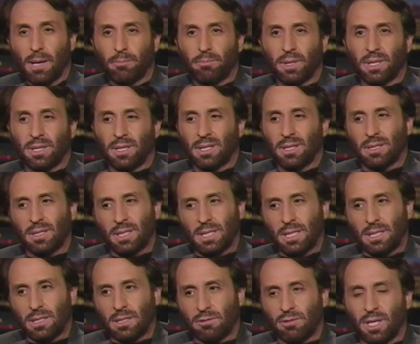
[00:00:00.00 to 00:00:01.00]
but the,
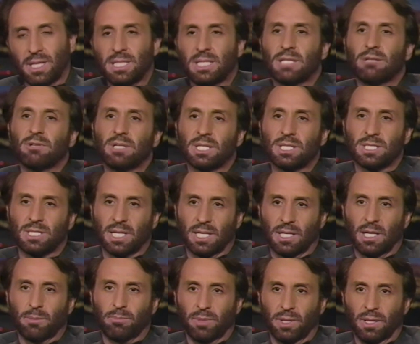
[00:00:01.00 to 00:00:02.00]
the criteria set
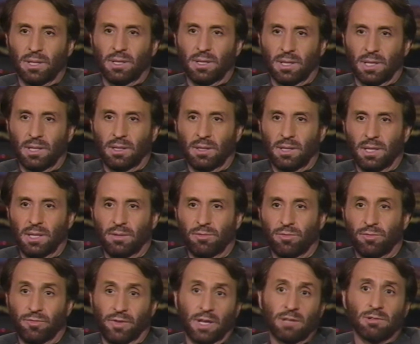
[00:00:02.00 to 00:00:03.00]
up in the, in the
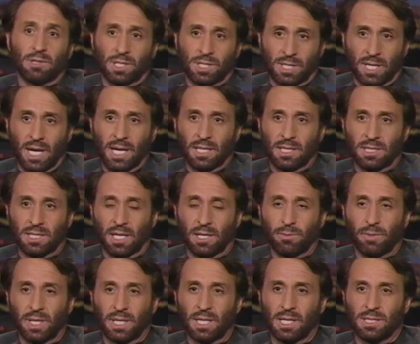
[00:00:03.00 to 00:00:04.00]
federal standards
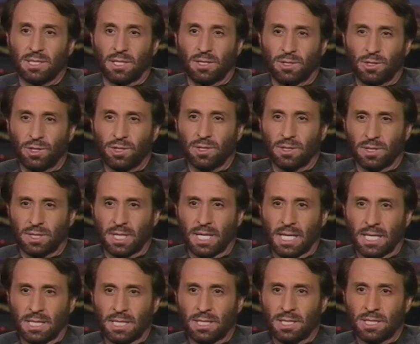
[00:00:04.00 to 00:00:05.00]
anyway, constitutional
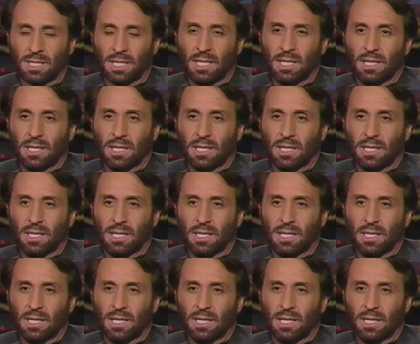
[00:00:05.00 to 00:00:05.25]
standards,